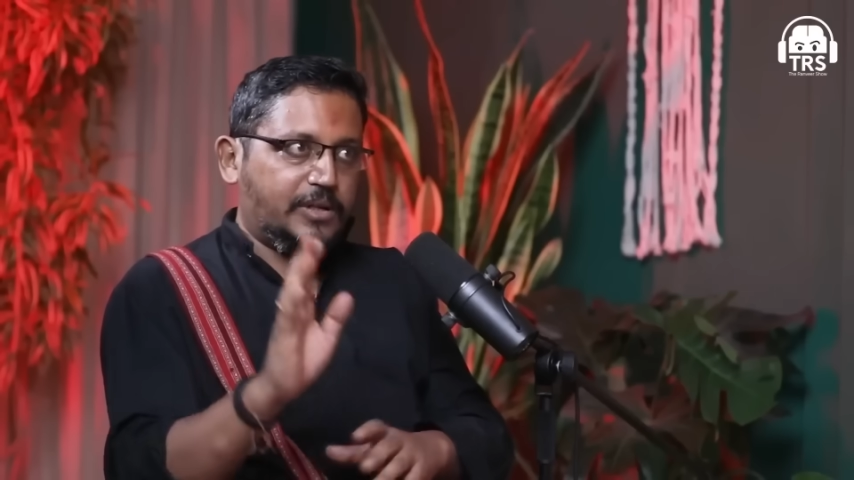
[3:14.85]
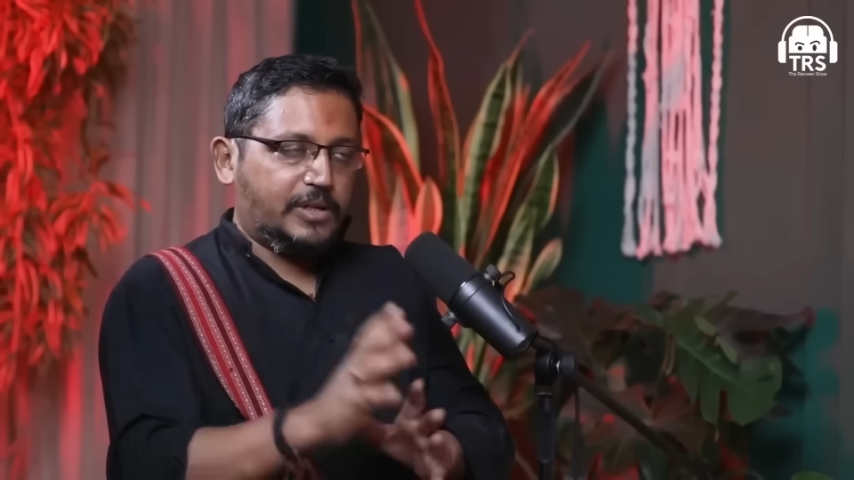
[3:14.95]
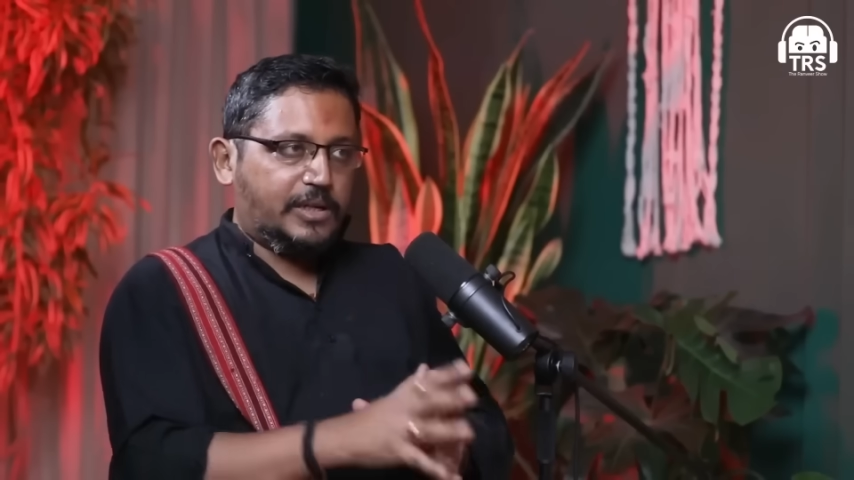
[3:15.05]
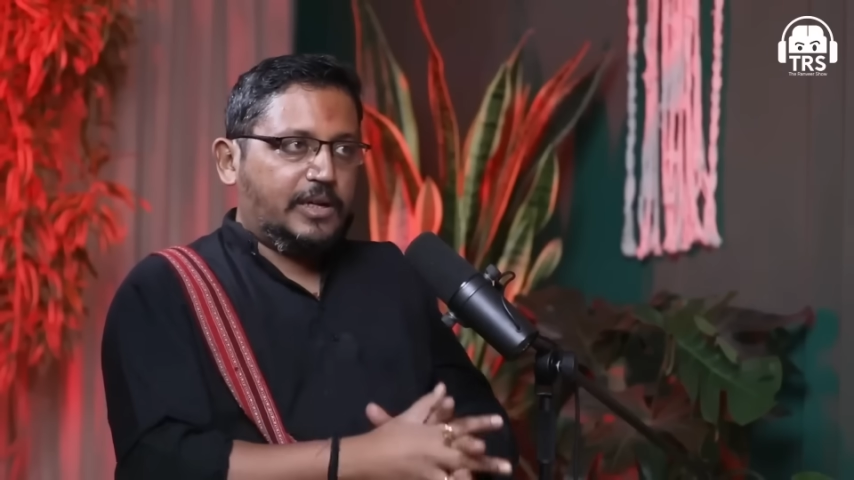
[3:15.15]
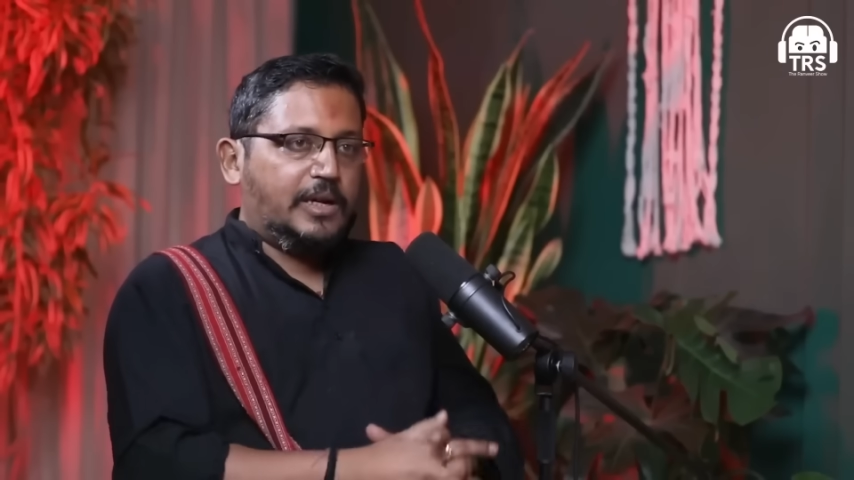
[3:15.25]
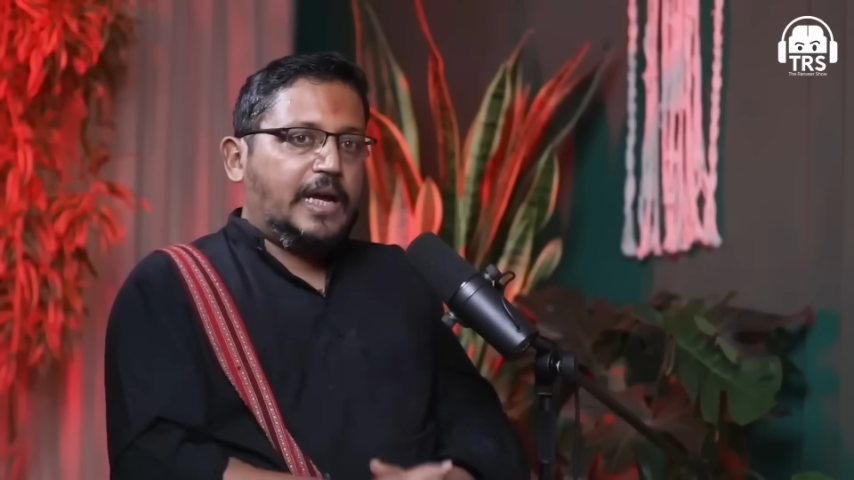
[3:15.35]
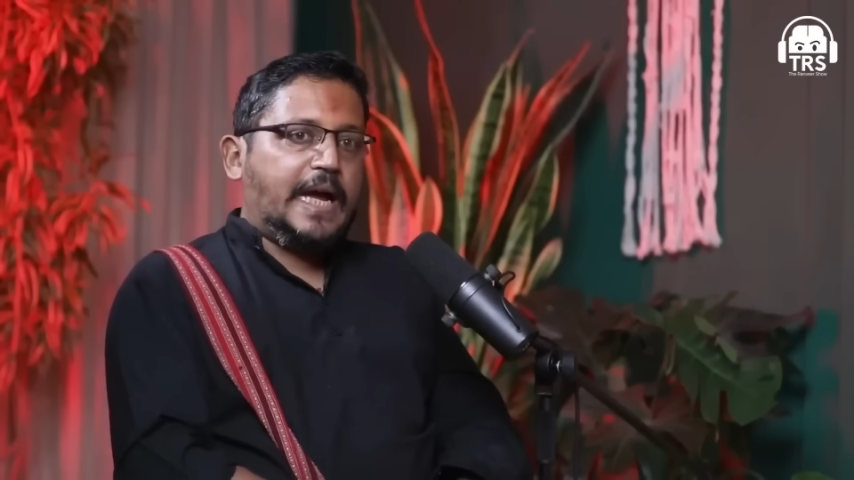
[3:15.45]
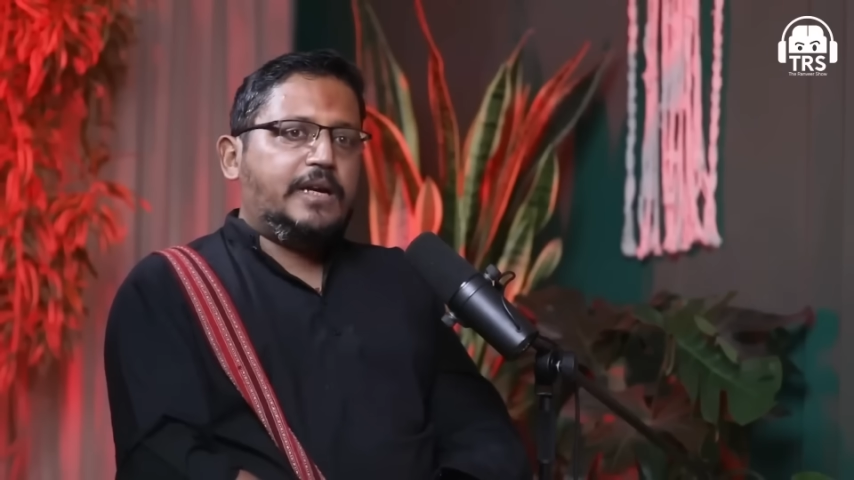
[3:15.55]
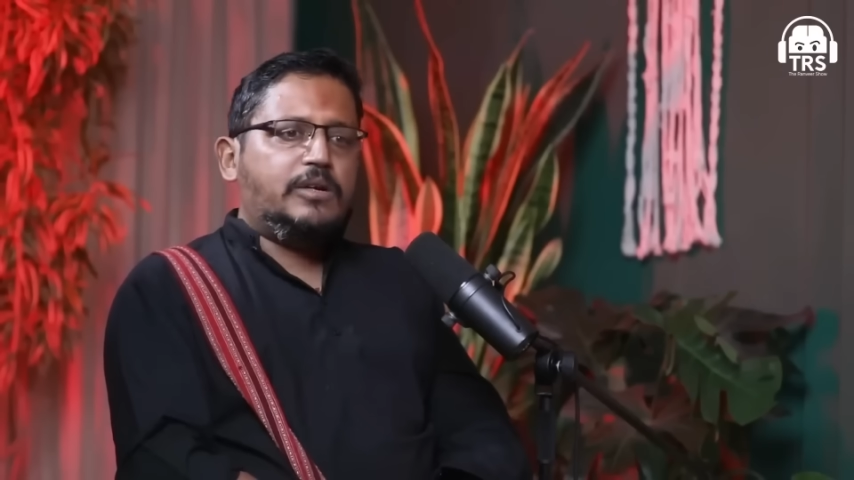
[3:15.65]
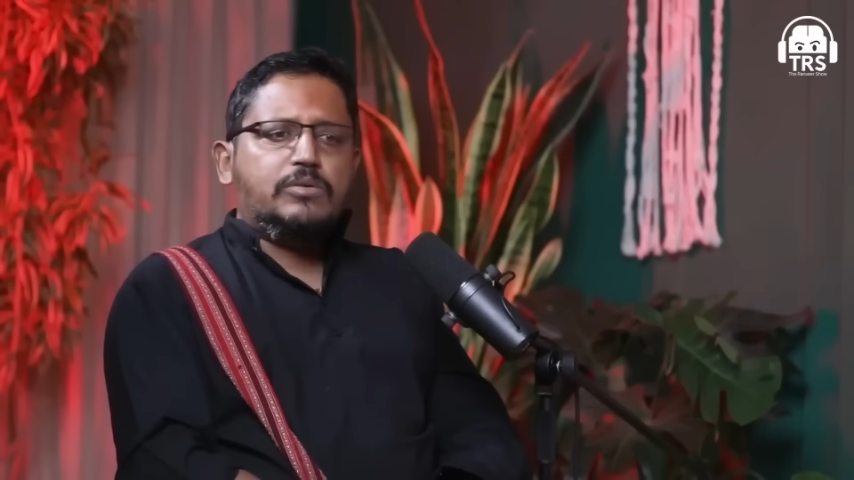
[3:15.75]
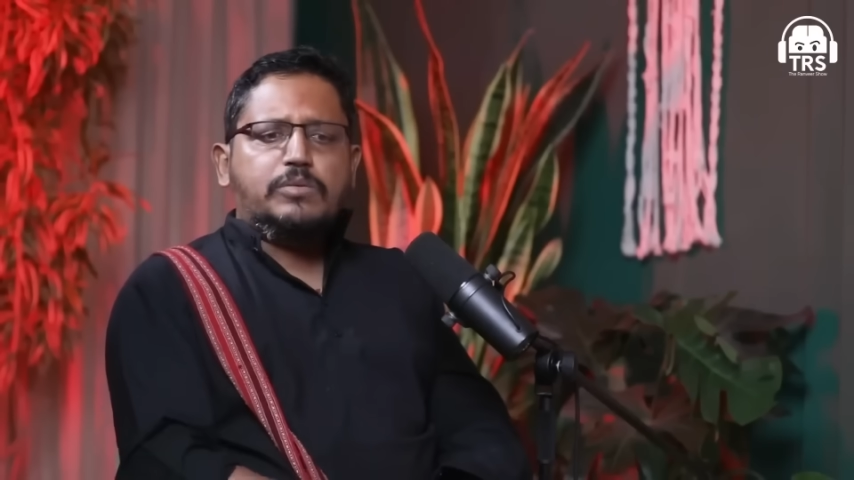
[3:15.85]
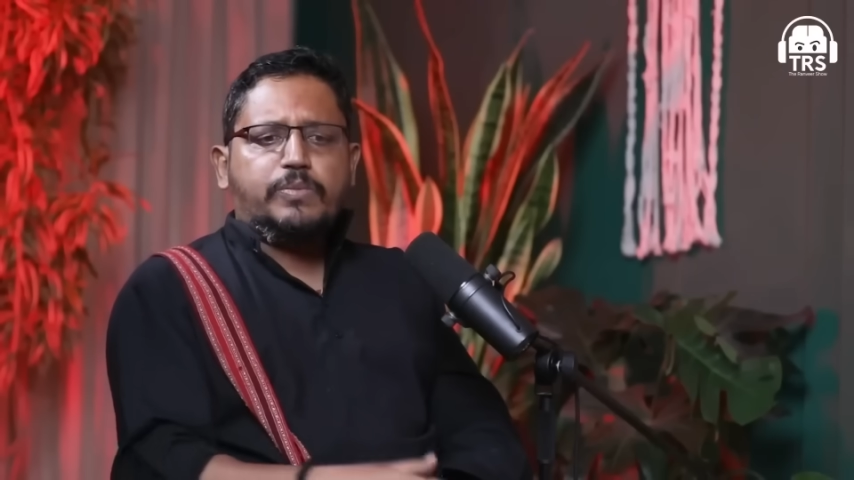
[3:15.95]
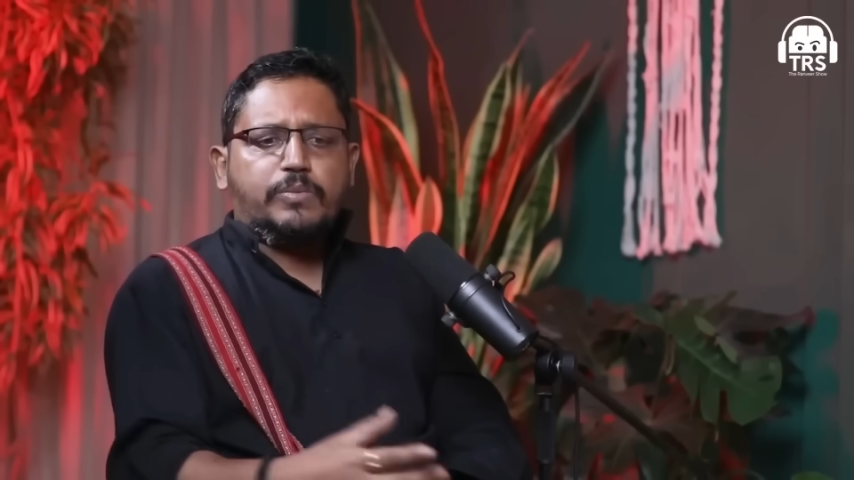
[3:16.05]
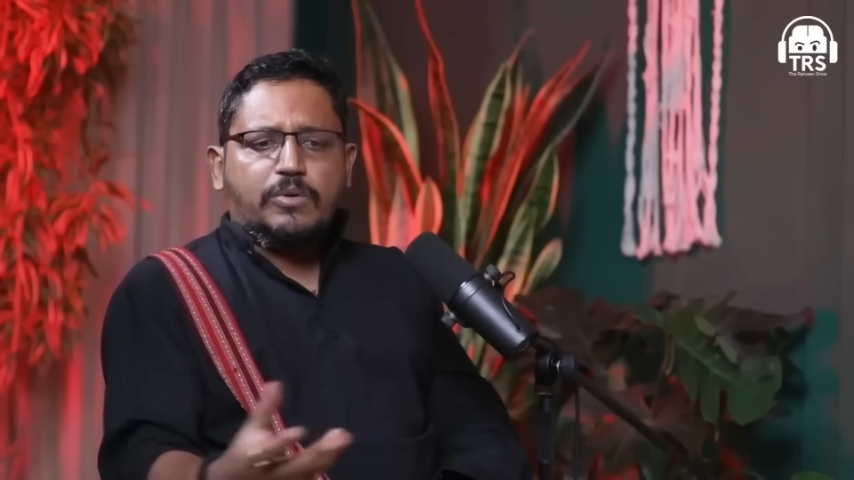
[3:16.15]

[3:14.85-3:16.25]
Okay. And you